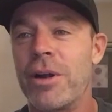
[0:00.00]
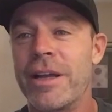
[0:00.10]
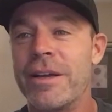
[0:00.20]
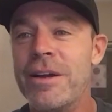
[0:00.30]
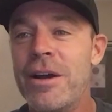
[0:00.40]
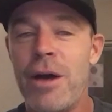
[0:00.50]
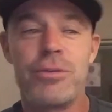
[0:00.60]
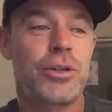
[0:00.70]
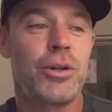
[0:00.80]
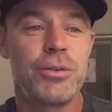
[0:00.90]
Like, I
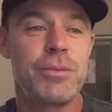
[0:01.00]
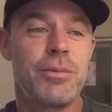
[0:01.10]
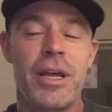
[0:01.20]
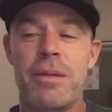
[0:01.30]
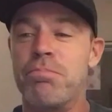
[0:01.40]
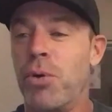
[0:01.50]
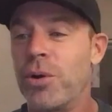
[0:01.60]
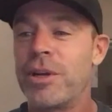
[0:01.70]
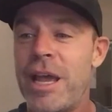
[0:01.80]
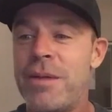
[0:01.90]
was closing with like
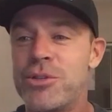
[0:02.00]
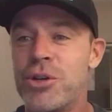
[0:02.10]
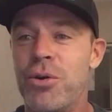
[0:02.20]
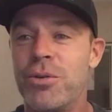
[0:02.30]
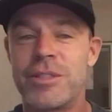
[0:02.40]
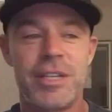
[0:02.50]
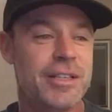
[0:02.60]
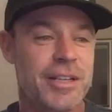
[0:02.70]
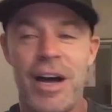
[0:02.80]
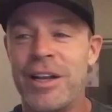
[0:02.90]
board game jokes
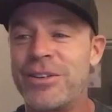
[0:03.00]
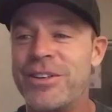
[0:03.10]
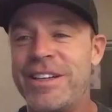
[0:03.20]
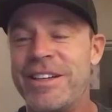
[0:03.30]
and coloring.